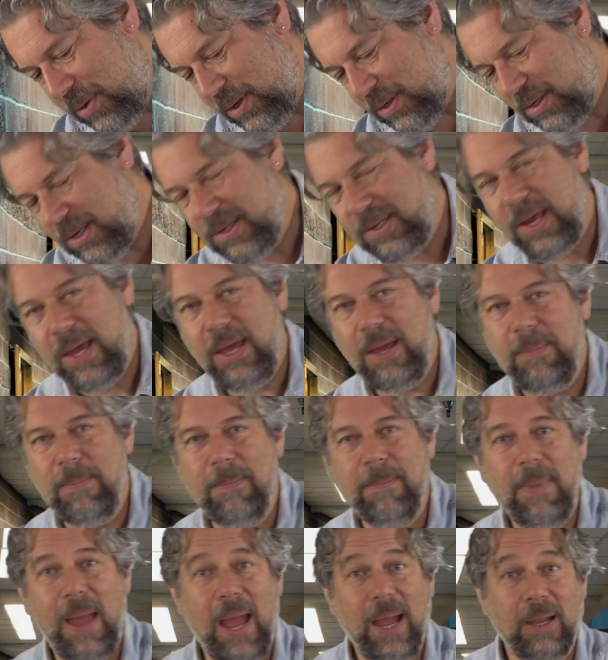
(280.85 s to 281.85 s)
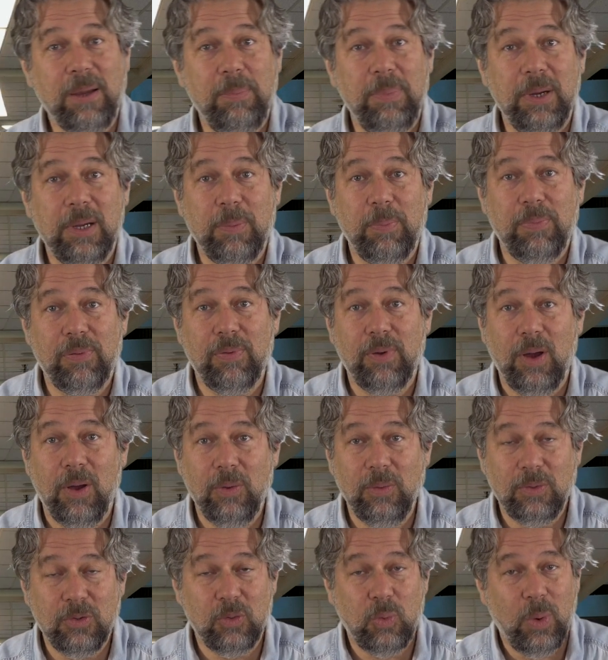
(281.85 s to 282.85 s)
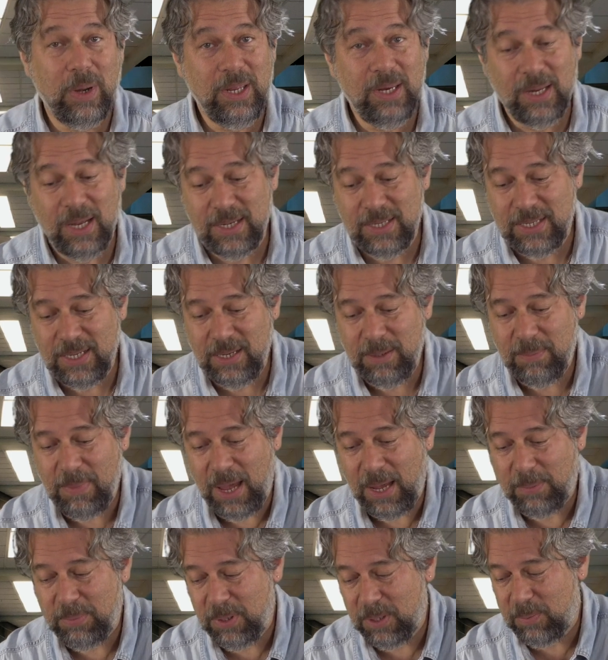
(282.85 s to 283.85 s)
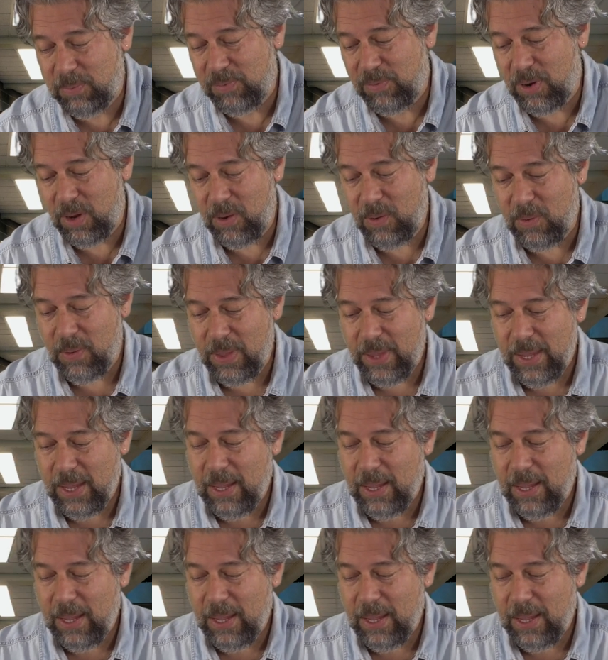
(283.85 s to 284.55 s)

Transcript: this is a MacBook Pro, 2019 MacBook Pro.